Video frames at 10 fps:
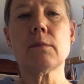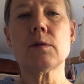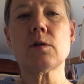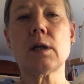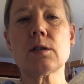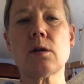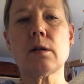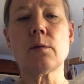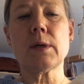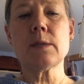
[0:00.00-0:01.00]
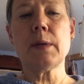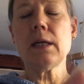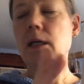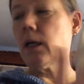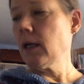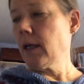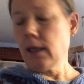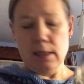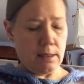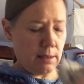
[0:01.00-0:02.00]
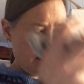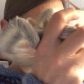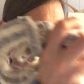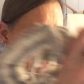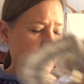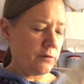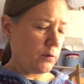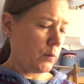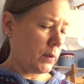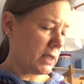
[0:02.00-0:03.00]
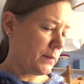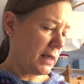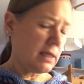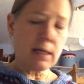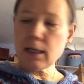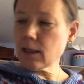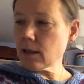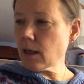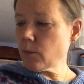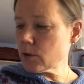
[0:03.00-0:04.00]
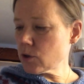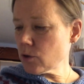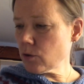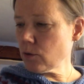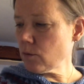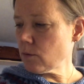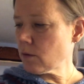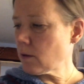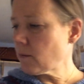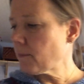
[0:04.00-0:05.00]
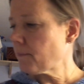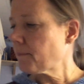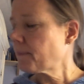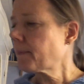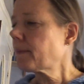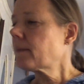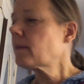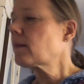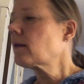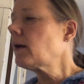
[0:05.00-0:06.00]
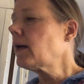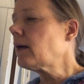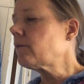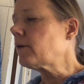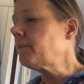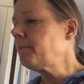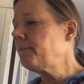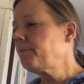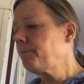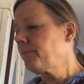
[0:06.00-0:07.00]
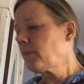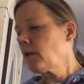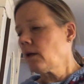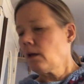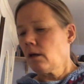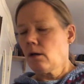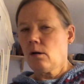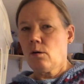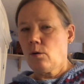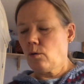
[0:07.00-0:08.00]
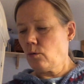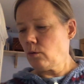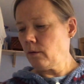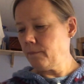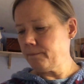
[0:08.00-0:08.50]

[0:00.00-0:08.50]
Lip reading: So I started the waistband. This is the color for the waistband, and I will show you I have a whole